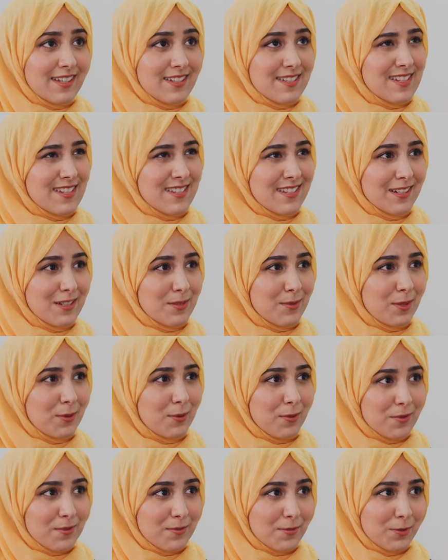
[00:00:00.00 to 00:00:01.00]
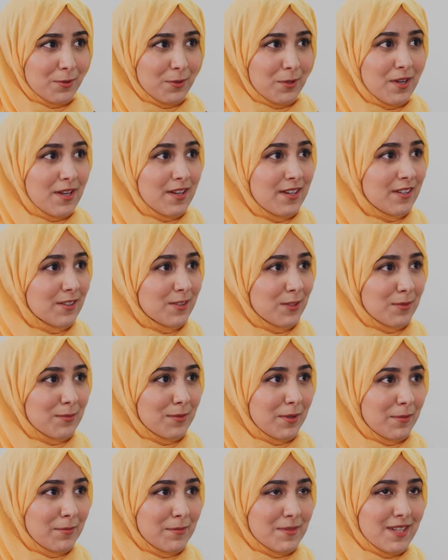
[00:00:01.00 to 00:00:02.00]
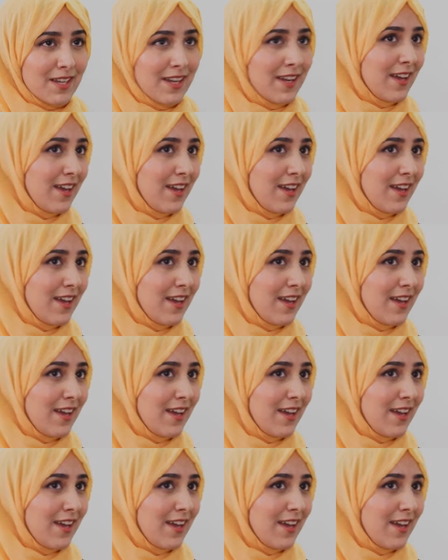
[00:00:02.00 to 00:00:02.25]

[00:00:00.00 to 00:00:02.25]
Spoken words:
It's a 6-week course for new mums.